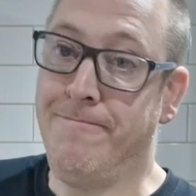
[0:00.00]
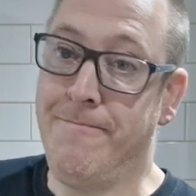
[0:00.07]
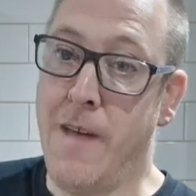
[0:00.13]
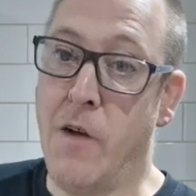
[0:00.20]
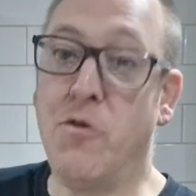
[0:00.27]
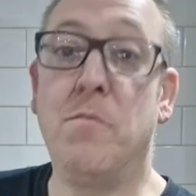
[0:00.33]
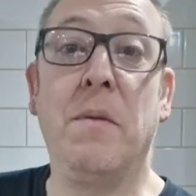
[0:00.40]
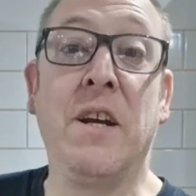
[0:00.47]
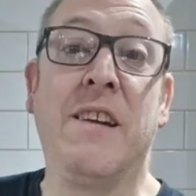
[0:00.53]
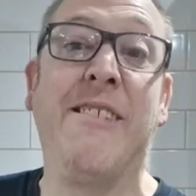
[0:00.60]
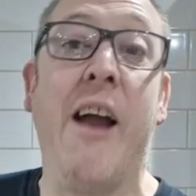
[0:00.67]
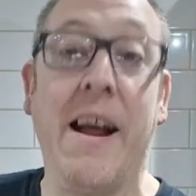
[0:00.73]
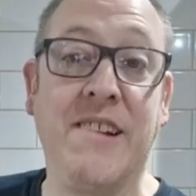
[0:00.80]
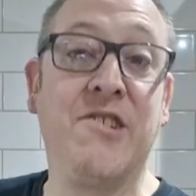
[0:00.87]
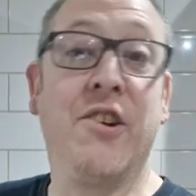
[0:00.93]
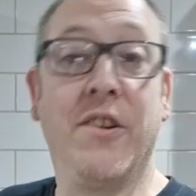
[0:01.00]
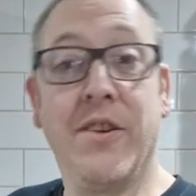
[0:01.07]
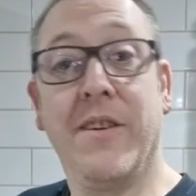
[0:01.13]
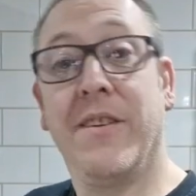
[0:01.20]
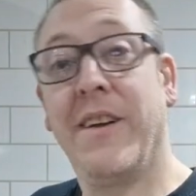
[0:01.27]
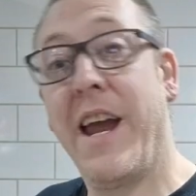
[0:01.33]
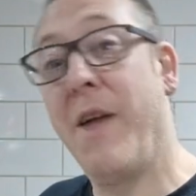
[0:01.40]
I've just been corrected.
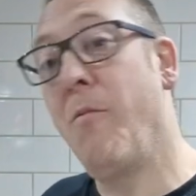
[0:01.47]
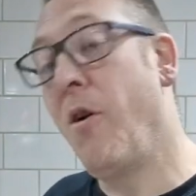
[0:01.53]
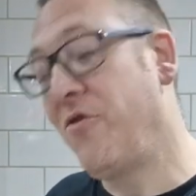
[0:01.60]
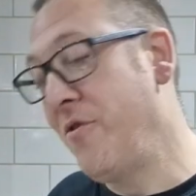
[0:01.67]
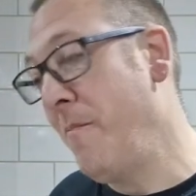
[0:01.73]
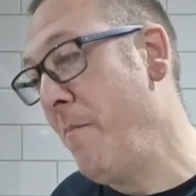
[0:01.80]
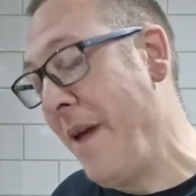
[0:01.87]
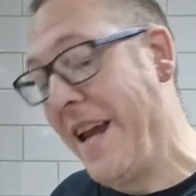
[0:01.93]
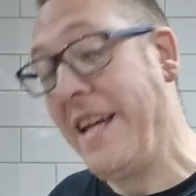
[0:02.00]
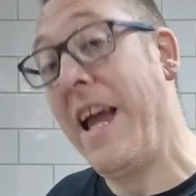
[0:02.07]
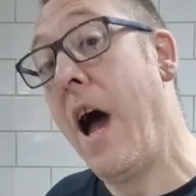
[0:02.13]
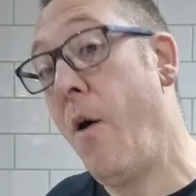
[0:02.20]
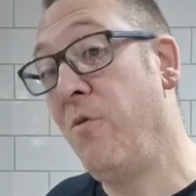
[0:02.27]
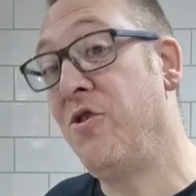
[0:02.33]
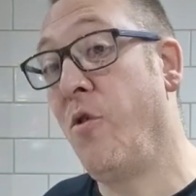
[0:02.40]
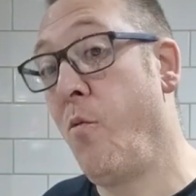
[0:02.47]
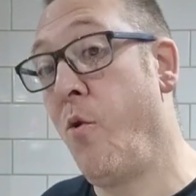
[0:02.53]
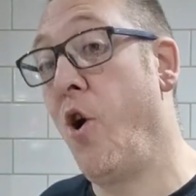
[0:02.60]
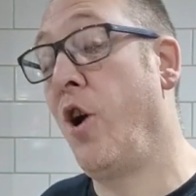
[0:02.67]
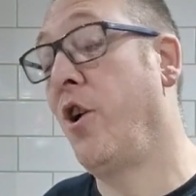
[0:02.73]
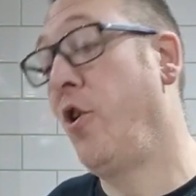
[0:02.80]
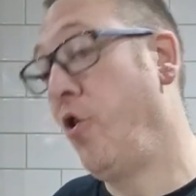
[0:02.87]
It wasn't me. I was at
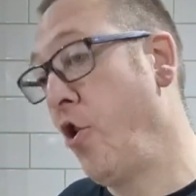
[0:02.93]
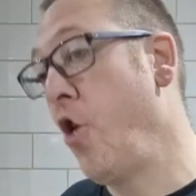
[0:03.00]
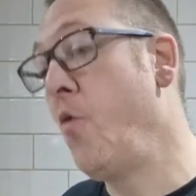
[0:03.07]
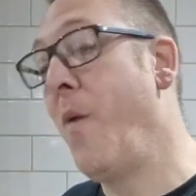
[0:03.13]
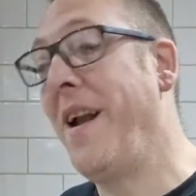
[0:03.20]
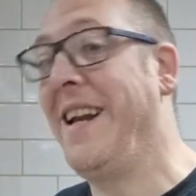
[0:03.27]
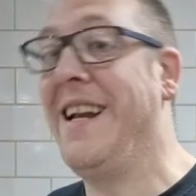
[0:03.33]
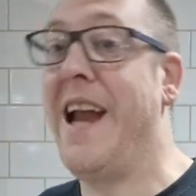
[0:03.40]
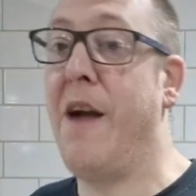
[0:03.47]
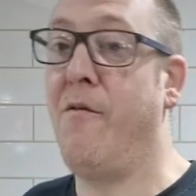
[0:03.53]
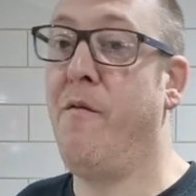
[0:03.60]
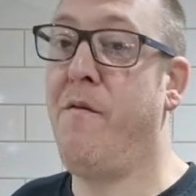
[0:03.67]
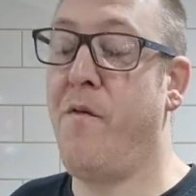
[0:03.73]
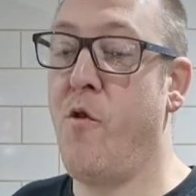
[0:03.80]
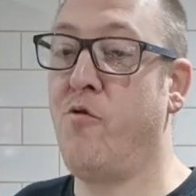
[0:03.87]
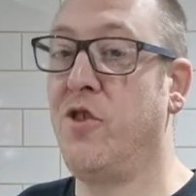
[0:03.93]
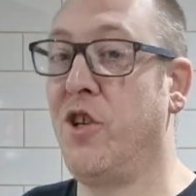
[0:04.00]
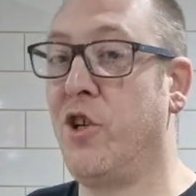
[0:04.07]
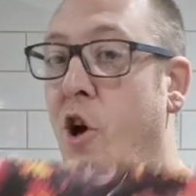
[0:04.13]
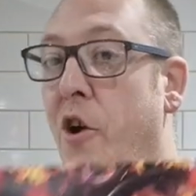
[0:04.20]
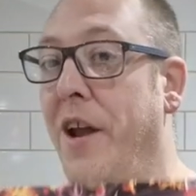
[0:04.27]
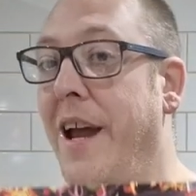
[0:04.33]
work. Lou went in Heron Foods
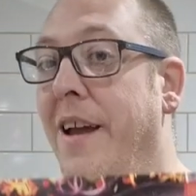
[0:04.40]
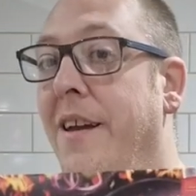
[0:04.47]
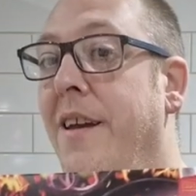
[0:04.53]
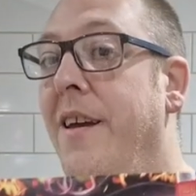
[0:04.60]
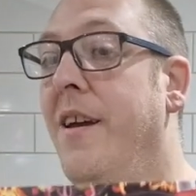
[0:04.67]
and got it.